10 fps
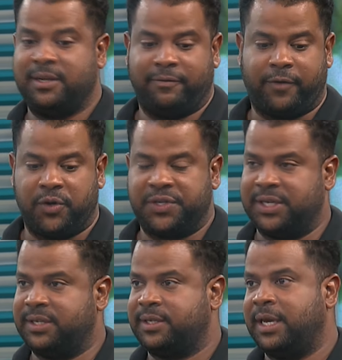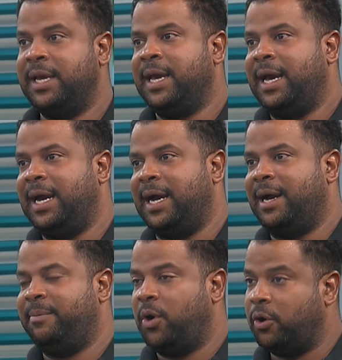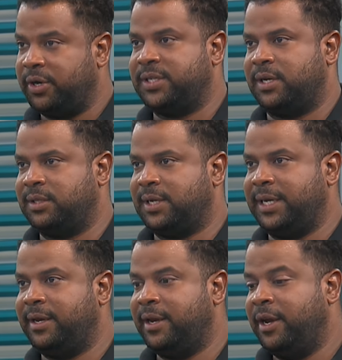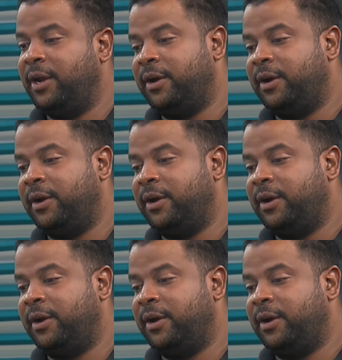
Versus um, horizontally. But